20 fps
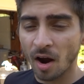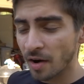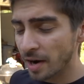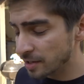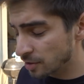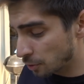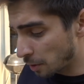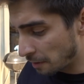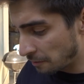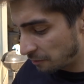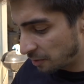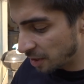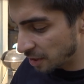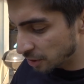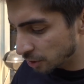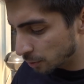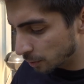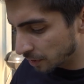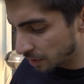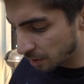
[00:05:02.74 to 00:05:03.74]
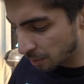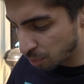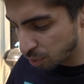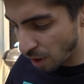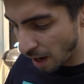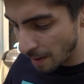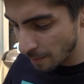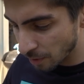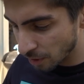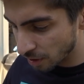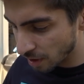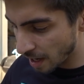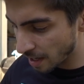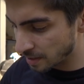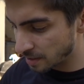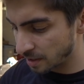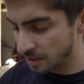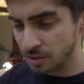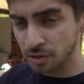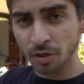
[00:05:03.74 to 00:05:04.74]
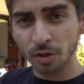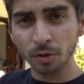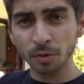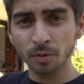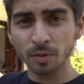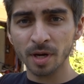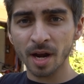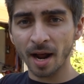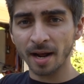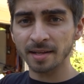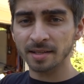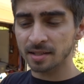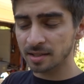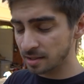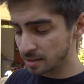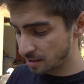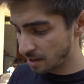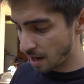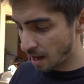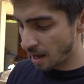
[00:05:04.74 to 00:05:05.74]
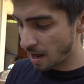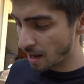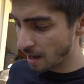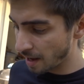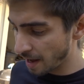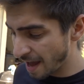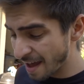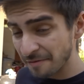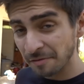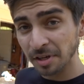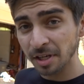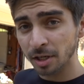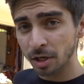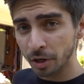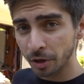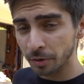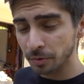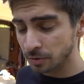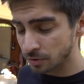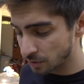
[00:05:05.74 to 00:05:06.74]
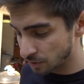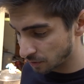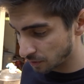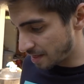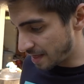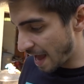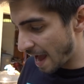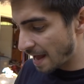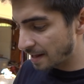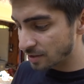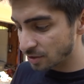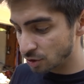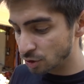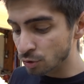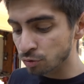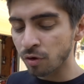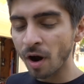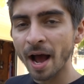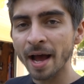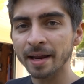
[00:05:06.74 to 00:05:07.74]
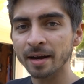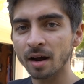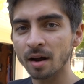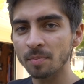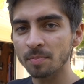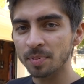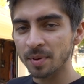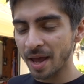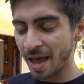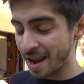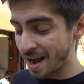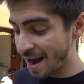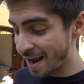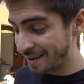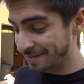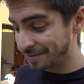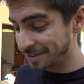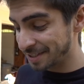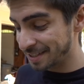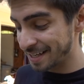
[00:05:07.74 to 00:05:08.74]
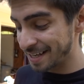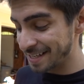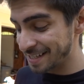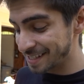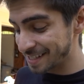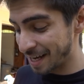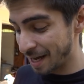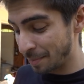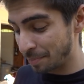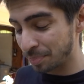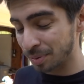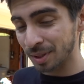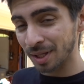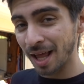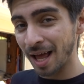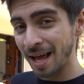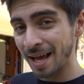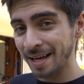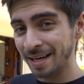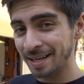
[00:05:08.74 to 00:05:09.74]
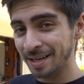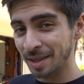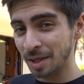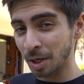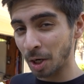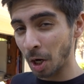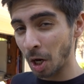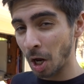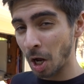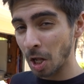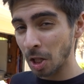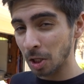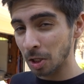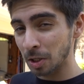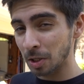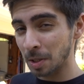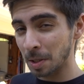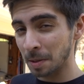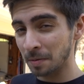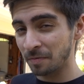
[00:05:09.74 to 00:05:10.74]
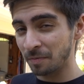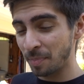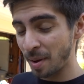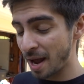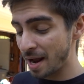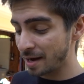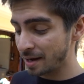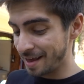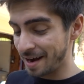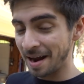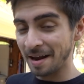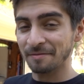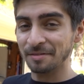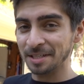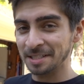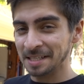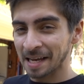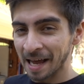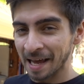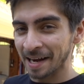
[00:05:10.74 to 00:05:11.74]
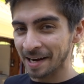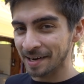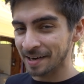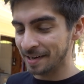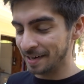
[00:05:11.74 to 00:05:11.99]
All right, so I finished with the primer. I did 2 nice heavy coats. That's dried up, and I have since applied the color of paint that I've decided